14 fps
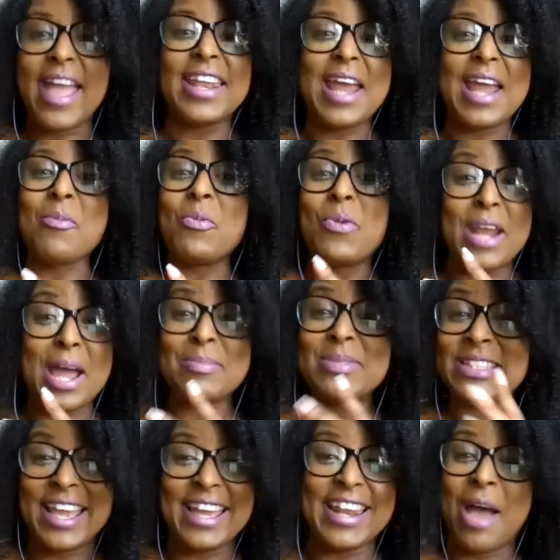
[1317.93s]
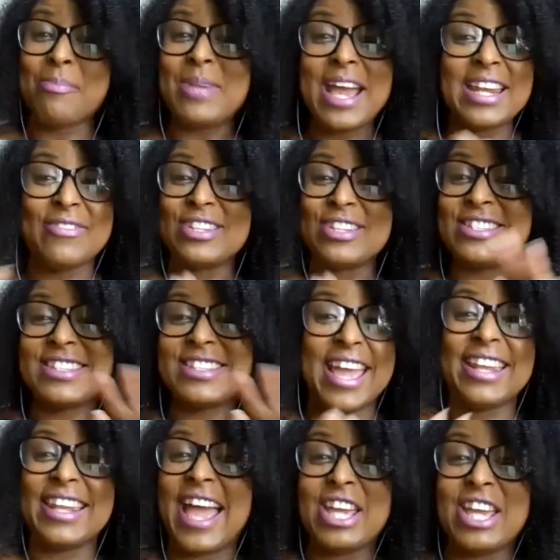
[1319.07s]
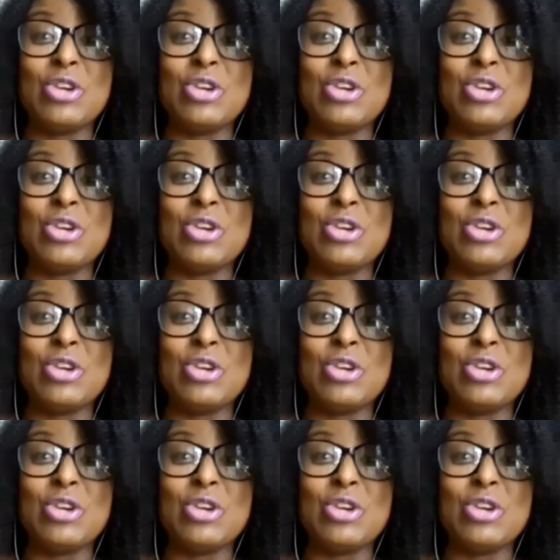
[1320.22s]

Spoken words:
and what I'm saying, I'm not even saying like